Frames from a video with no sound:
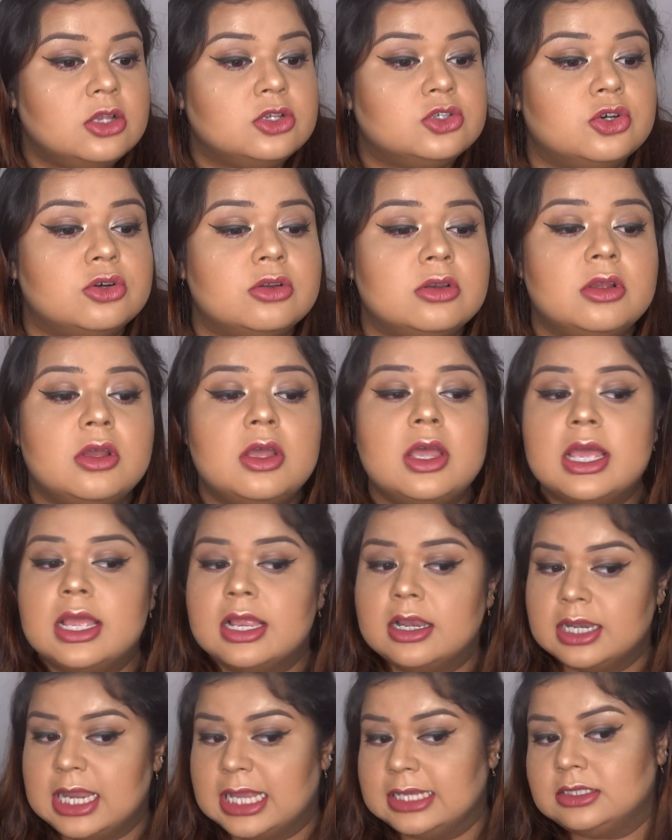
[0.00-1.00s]
So
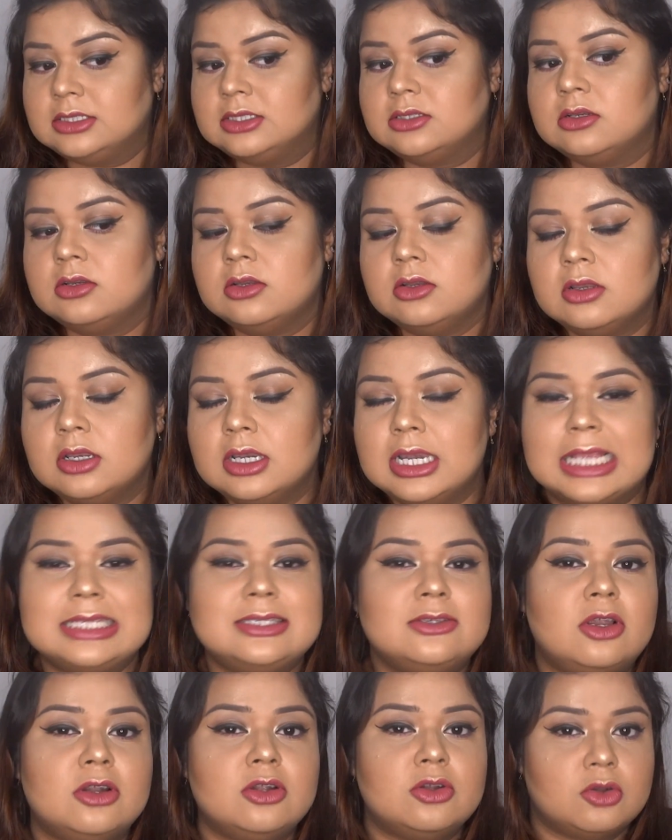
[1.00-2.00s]
let's
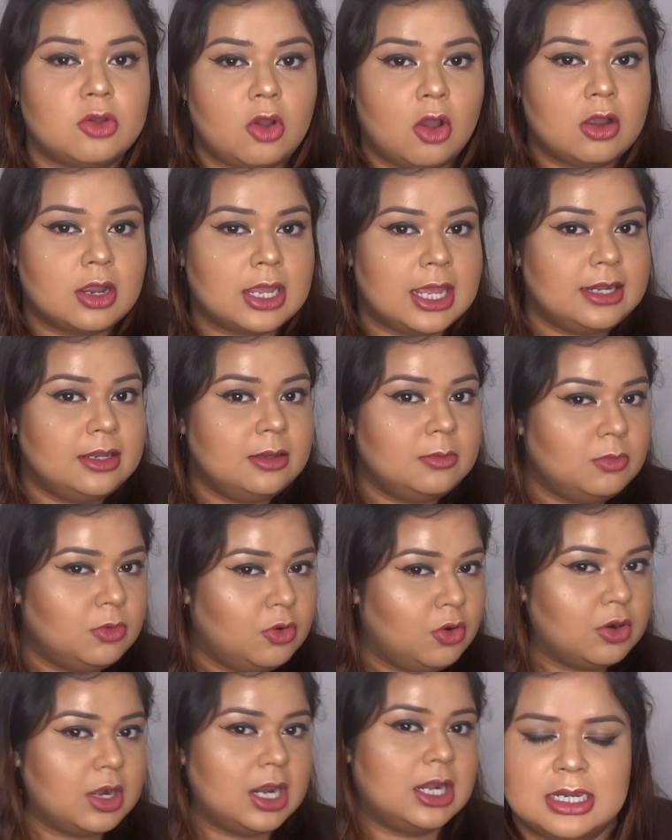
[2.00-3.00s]
not talk
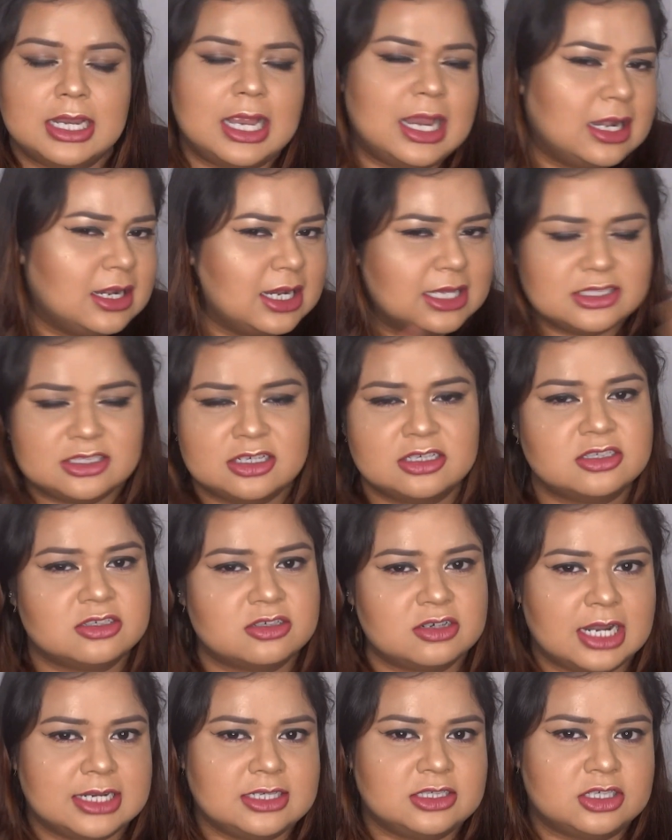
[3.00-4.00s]
anymore and let's
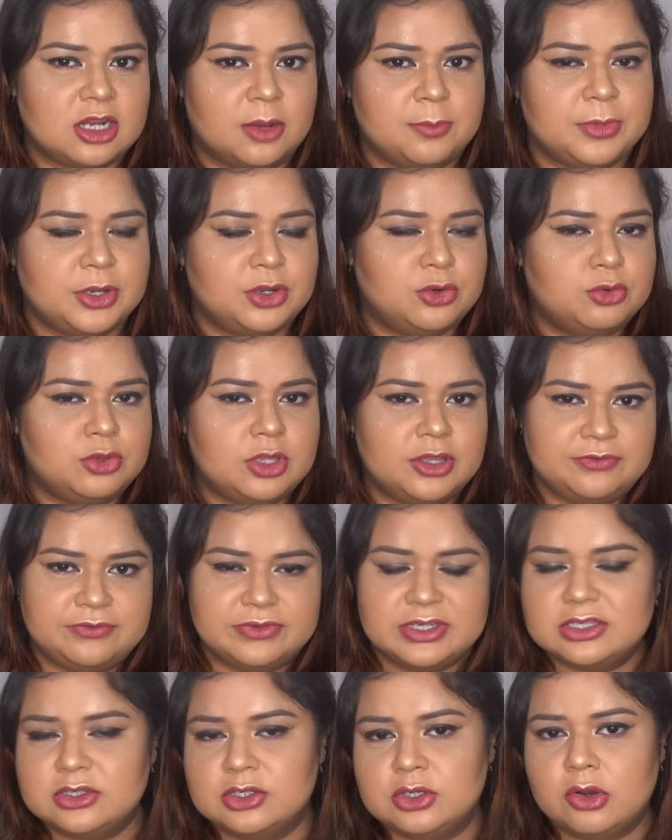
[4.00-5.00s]
just jump into the
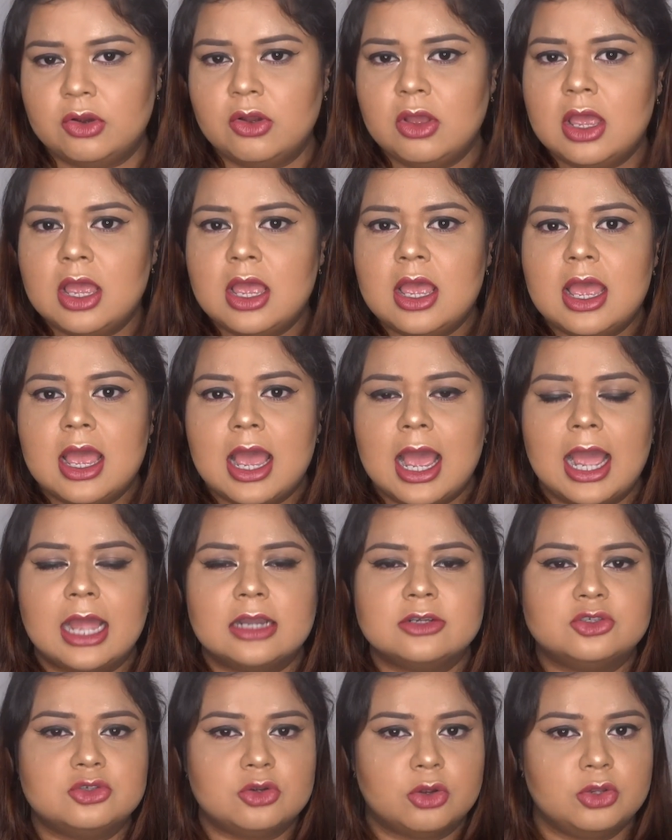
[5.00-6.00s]
video
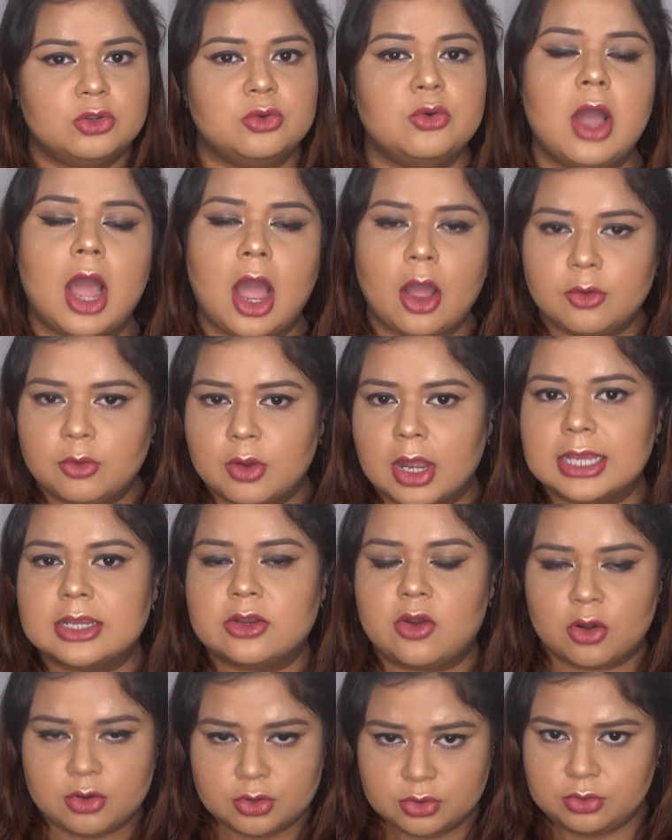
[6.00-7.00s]
and show you how I
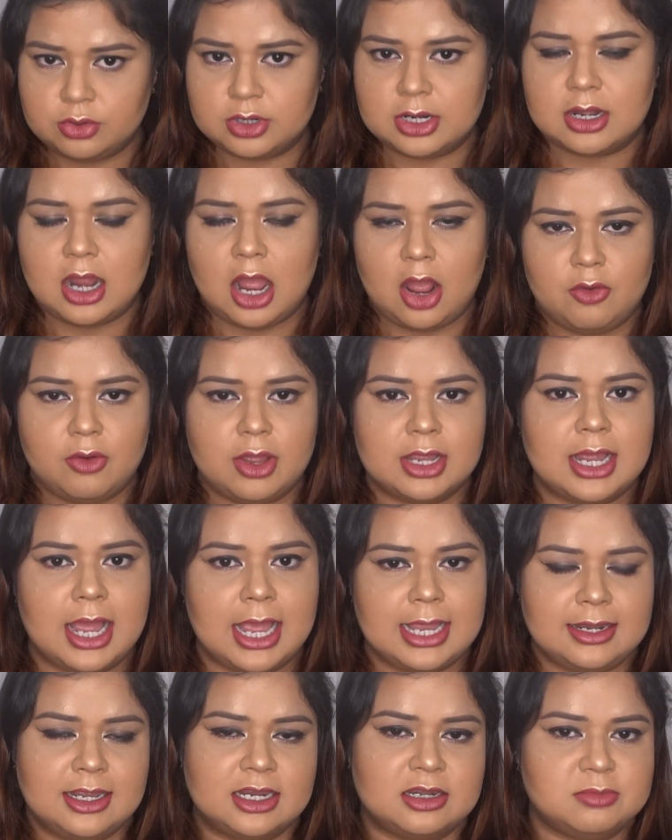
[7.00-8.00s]
contour and how I
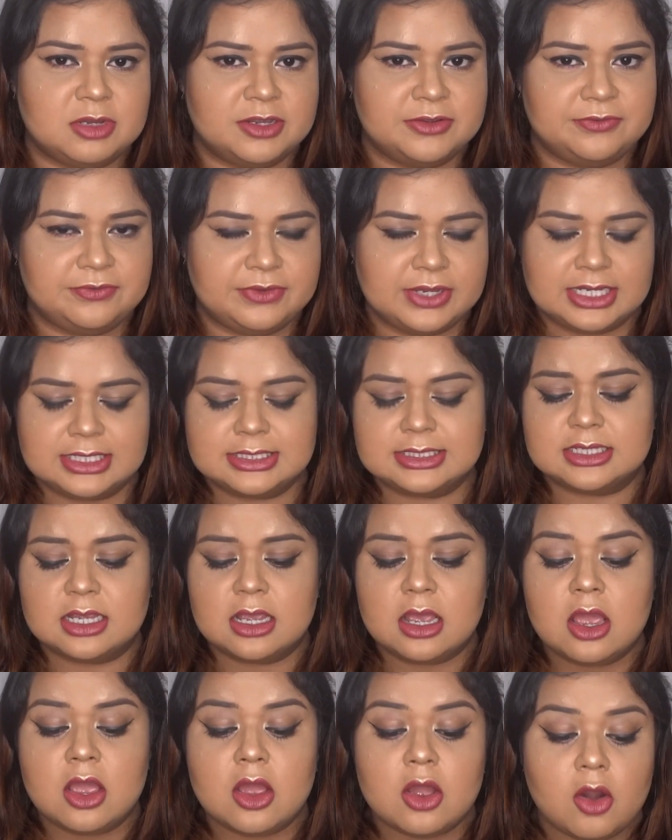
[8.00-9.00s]
highlight my face.
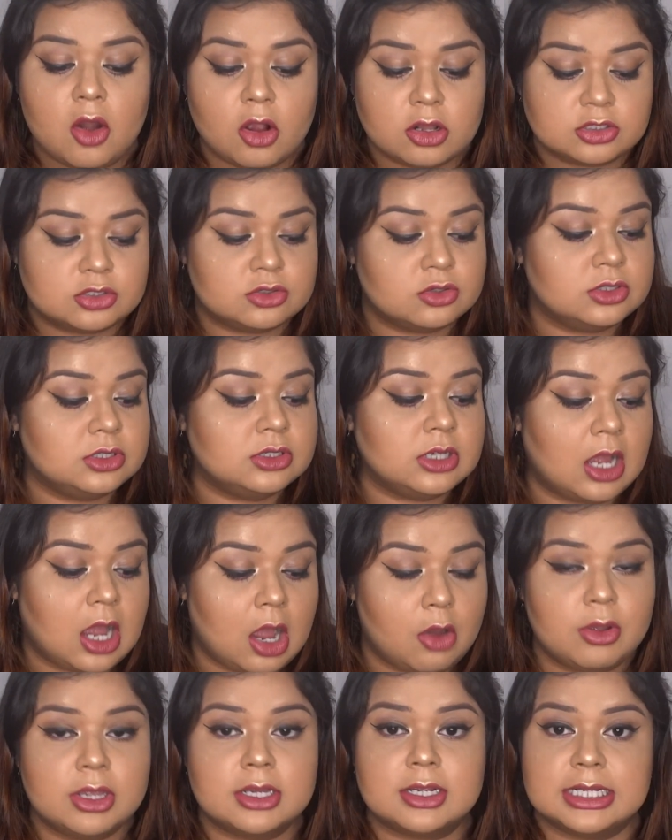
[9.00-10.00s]
Also
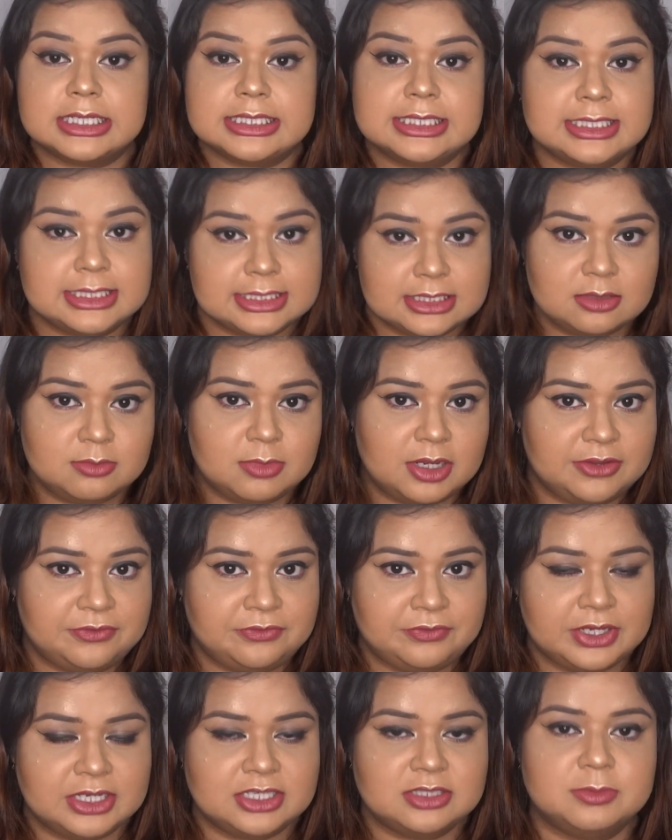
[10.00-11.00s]
how I conceal my
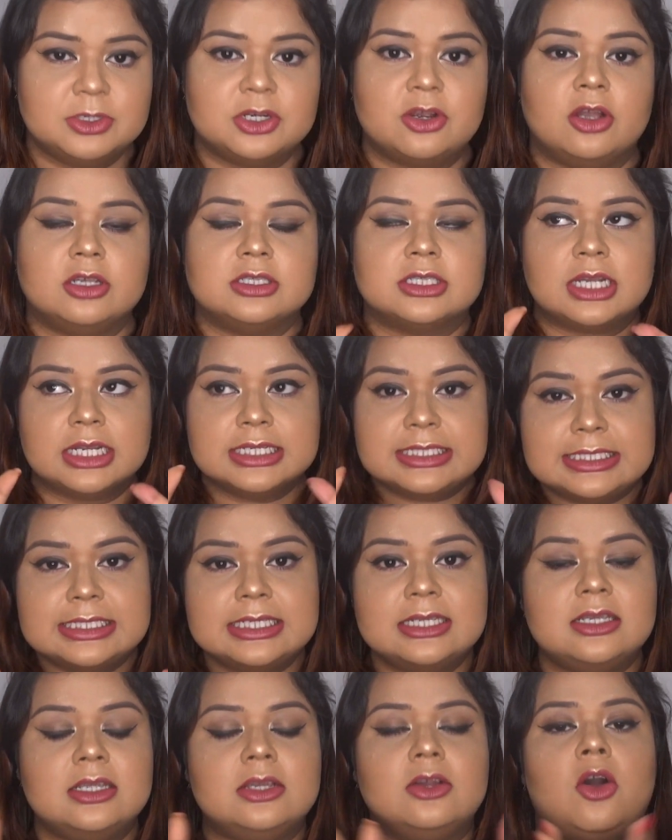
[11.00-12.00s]
face, because
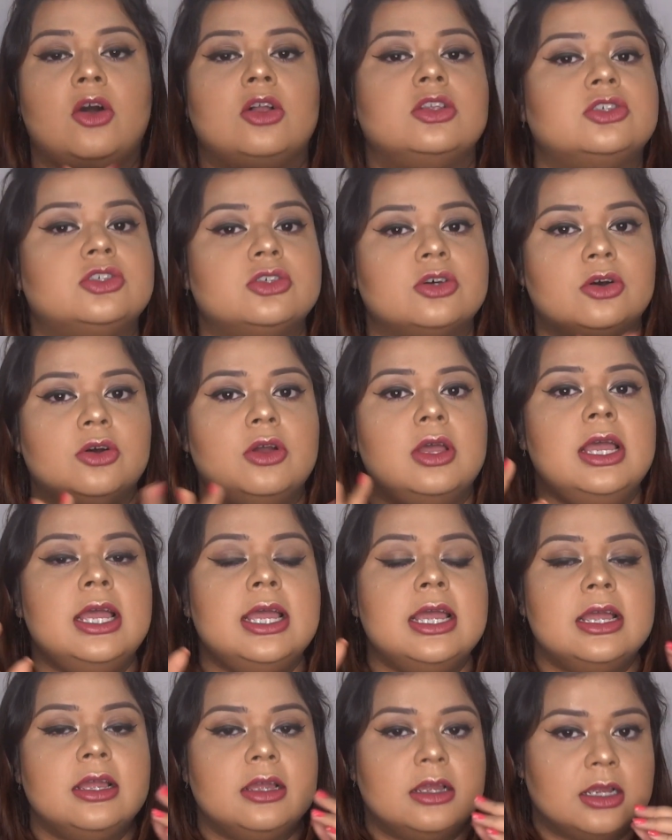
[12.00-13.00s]
concealing also
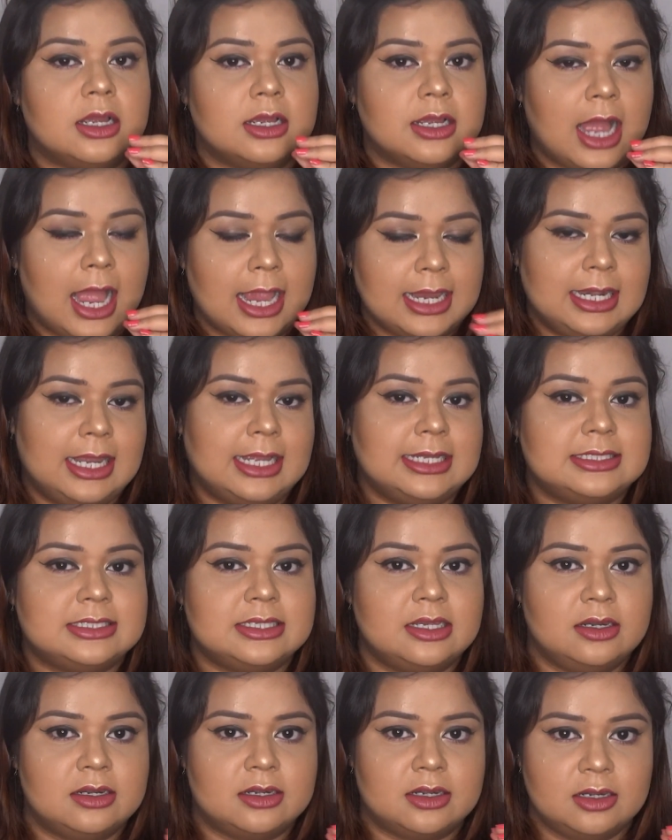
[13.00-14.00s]

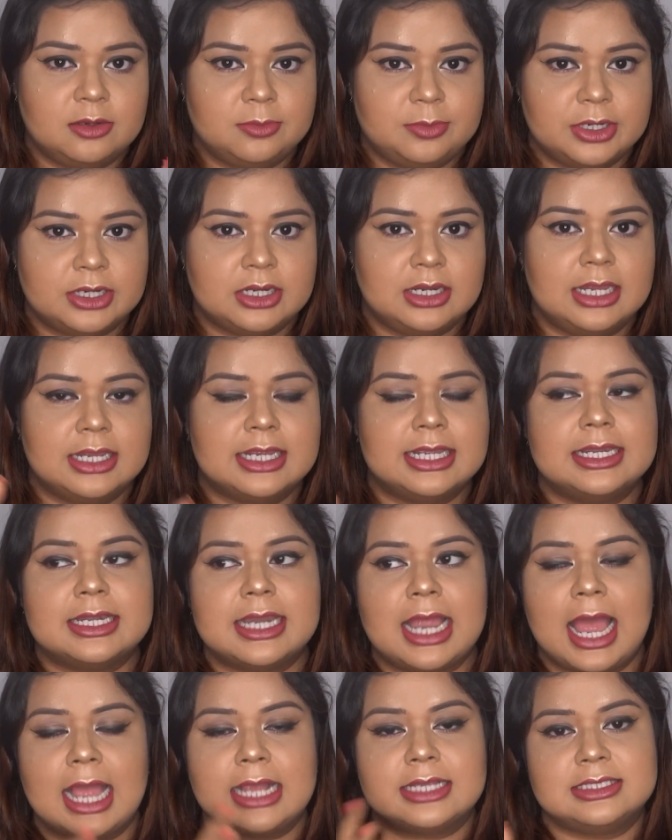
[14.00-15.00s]
highlights a little bit, like
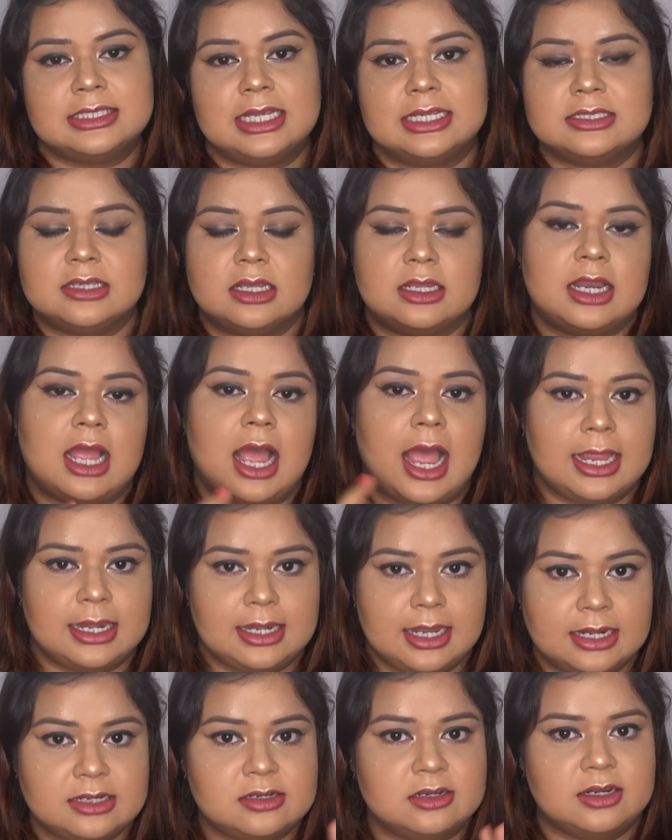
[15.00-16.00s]
it acts as a
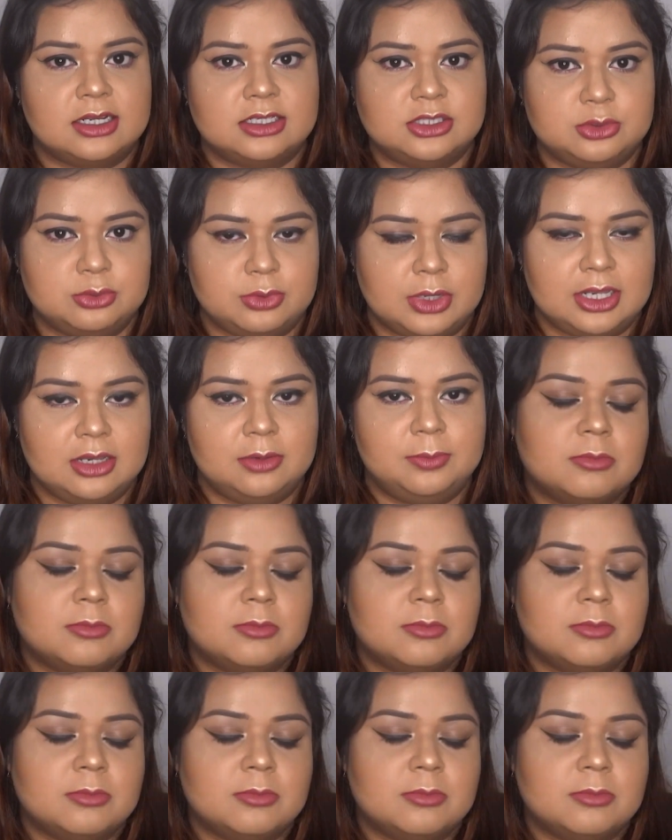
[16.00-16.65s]
highlighter as well,